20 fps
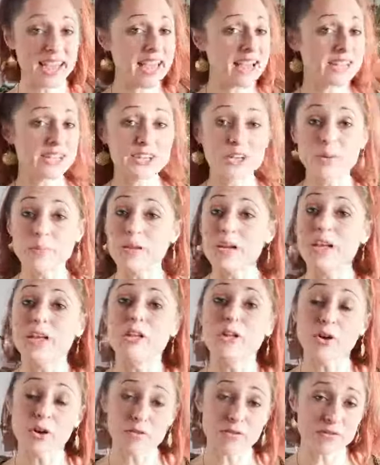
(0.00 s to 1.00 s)
It's going to be a
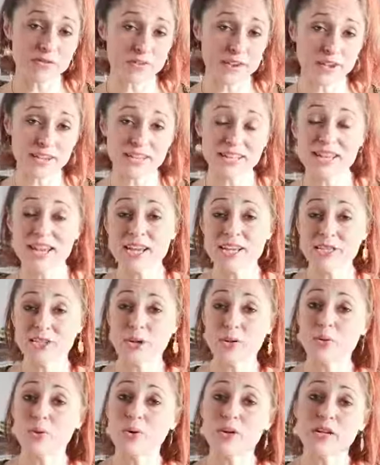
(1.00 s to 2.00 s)
lot of fun.
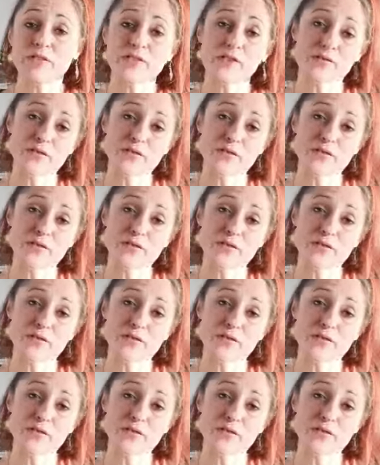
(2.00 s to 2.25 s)
Don't worry if